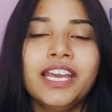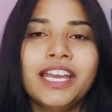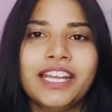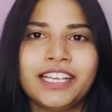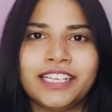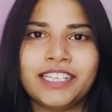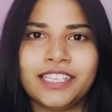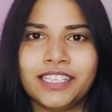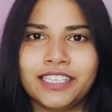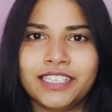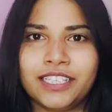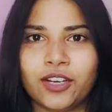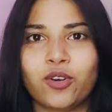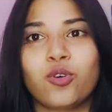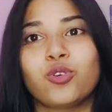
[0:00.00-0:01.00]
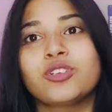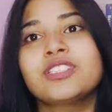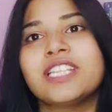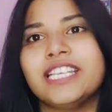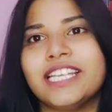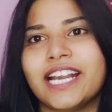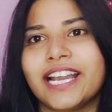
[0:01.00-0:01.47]
ye course
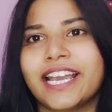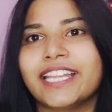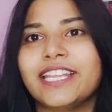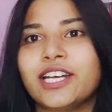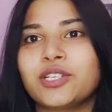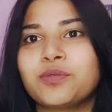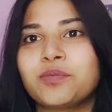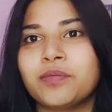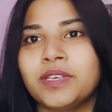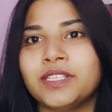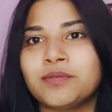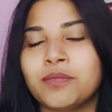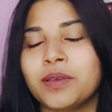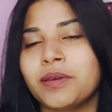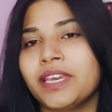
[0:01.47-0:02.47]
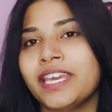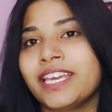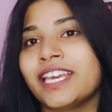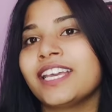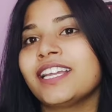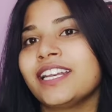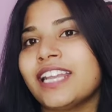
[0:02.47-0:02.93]
se liya gaya, that isme
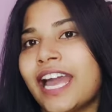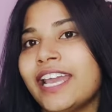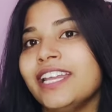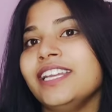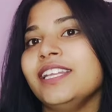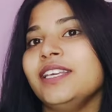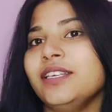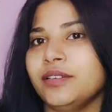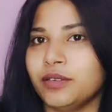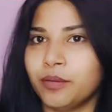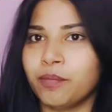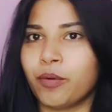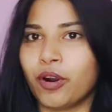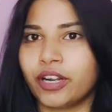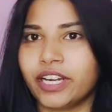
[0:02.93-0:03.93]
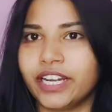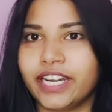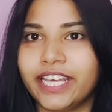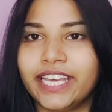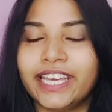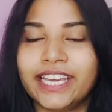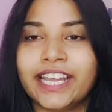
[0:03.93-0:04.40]
ek ek line hi important
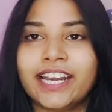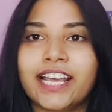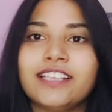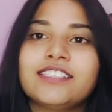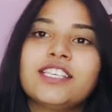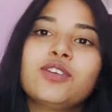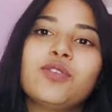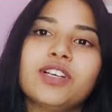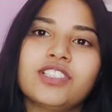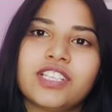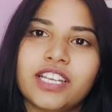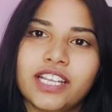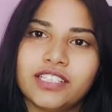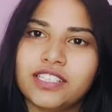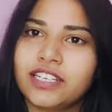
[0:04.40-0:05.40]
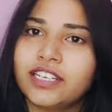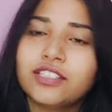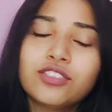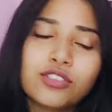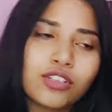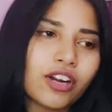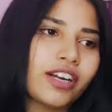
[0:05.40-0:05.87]
hai, ek ek line se hi question aa jayega.
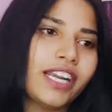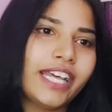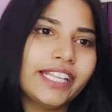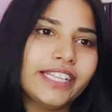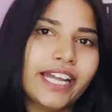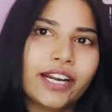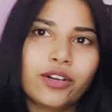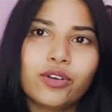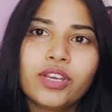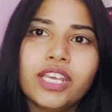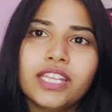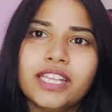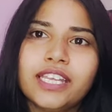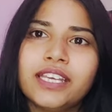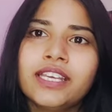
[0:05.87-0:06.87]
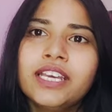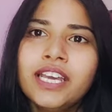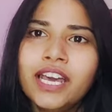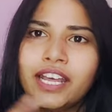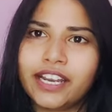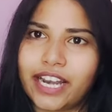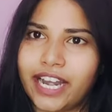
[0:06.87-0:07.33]
It's not like that. Okay, they
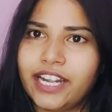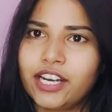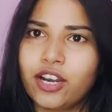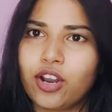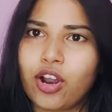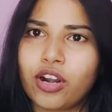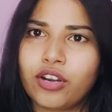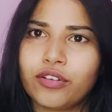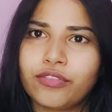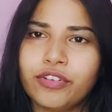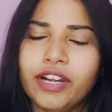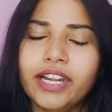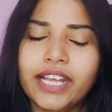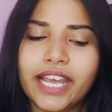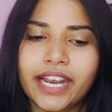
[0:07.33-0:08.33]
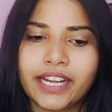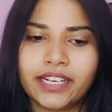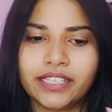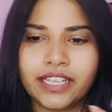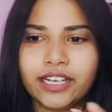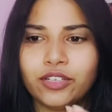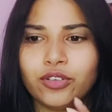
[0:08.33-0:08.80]
write a lot of it
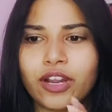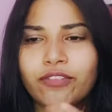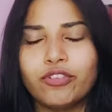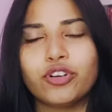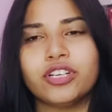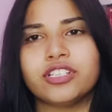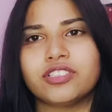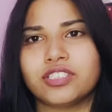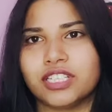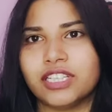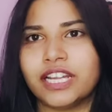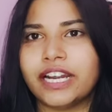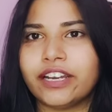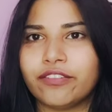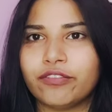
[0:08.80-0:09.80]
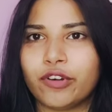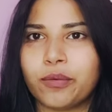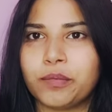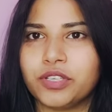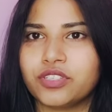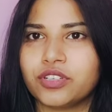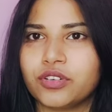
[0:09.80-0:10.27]
and then you have to distill that
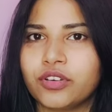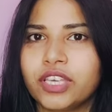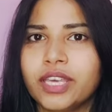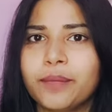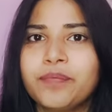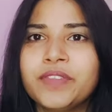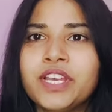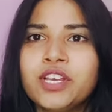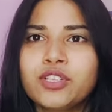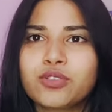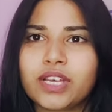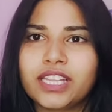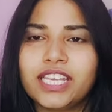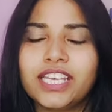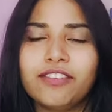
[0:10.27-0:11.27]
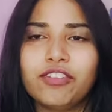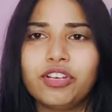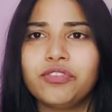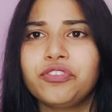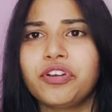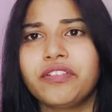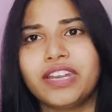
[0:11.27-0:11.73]
information. Okay, so I think even
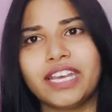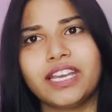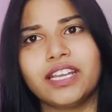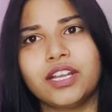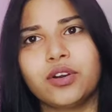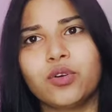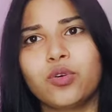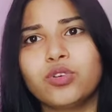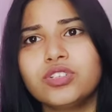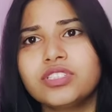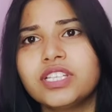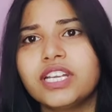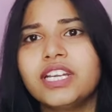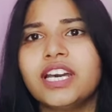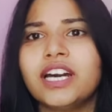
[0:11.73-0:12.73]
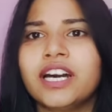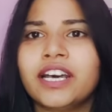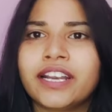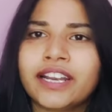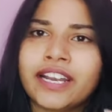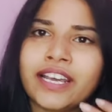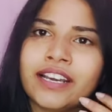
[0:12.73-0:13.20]
if you have taken a course,
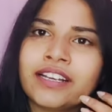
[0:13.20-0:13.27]
then